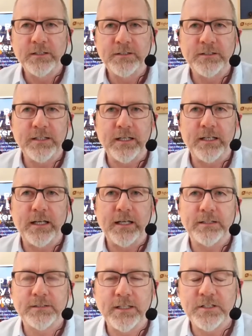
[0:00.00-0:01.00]
D A
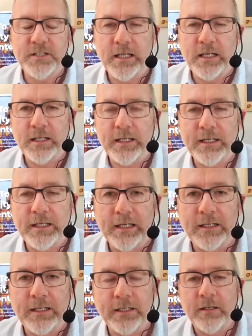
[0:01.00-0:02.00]
S H L A
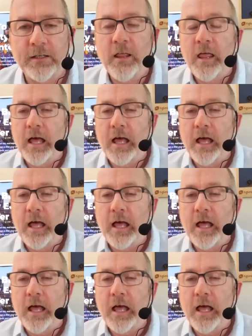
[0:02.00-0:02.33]
N E.